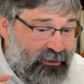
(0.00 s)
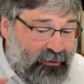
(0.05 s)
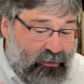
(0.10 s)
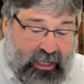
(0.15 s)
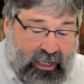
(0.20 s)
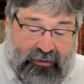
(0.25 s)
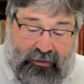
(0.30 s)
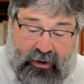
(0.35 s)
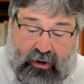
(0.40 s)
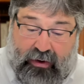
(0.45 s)
We
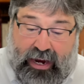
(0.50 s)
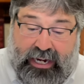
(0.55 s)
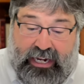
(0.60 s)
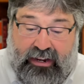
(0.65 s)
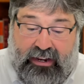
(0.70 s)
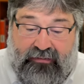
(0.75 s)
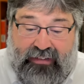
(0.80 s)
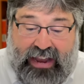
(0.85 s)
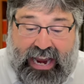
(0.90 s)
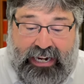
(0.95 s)
have a great
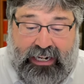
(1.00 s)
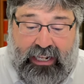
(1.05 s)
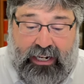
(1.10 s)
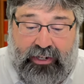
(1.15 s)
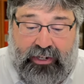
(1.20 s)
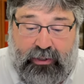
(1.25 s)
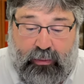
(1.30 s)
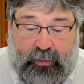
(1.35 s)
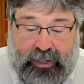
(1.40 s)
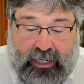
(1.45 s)

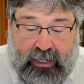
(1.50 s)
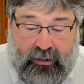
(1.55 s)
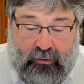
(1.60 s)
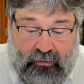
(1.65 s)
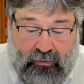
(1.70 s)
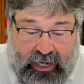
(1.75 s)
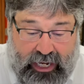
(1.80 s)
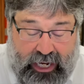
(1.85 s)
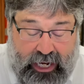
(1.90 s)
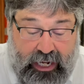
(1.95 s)
advantage. We can
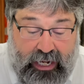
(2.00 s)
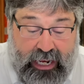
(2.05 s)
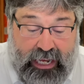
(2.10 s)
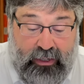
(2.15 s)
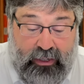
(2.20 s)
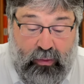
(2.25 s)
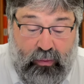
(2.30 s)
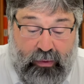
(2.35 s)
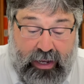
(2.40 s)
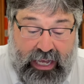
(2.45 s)
read
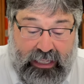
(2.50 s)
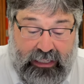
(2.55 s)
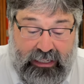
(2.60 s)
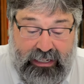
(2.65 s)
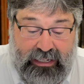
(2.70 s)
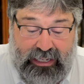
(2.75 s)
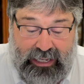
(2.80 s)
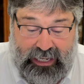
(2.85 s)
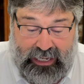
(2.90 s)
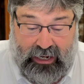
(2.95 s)
as well
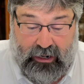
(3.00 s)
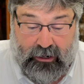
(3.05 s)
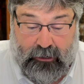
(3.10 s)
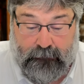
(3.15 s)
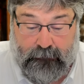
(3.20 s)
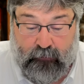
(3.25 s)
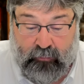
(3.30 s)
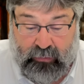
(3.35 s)
as hear.